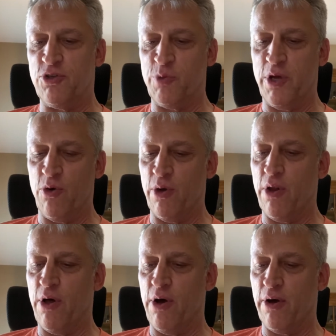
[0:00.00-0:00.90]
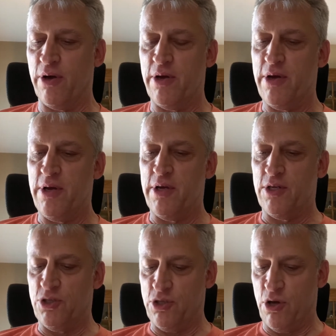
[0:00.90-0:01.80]
we go along.
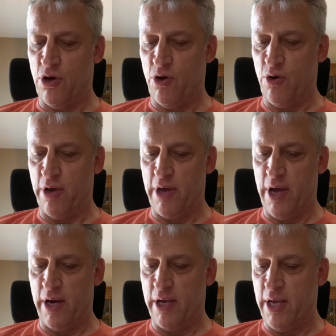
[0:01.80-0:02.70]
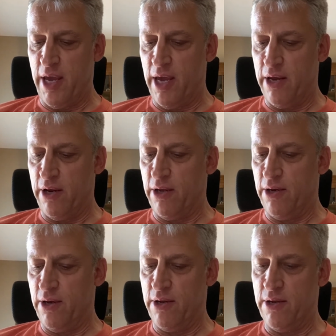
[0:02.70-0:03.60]
So I got Canon,